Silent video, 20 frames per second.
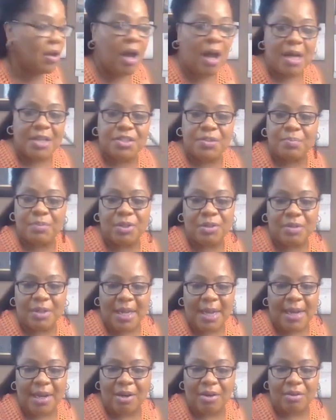hospital
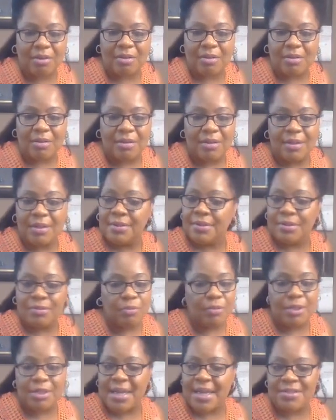care.
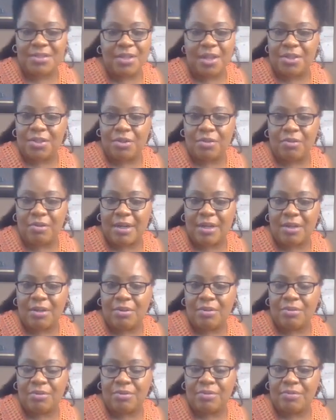Well, that's not the correct
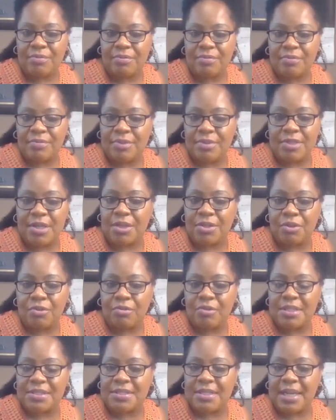code. It's not the
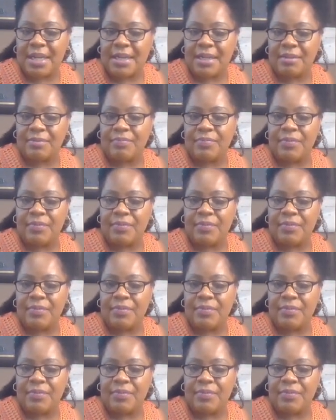correct setting.